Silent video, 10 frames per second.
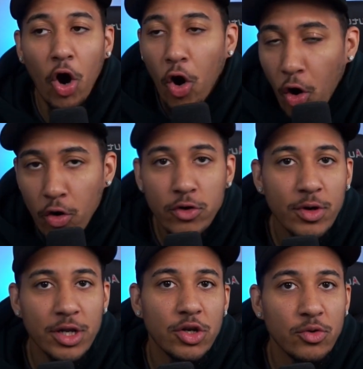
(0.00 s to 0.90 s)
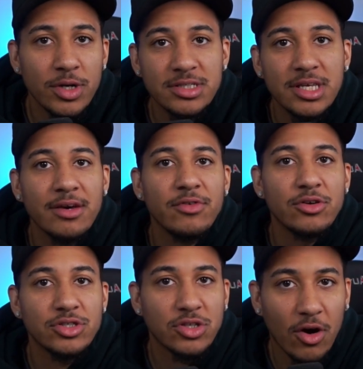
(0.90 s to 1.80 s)
all you can do is give
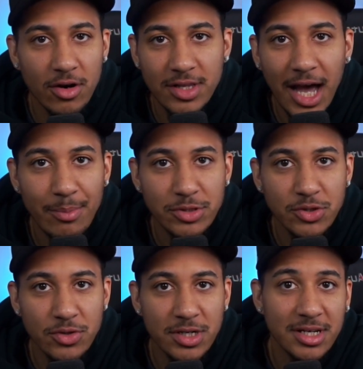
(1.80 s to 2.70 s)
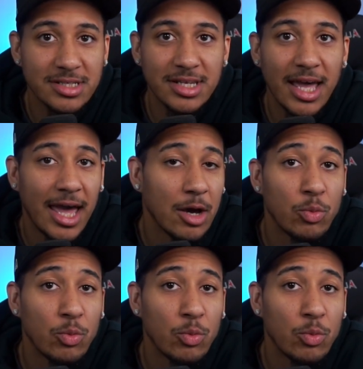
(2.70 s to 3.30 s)
your star the opportunity and say, hey,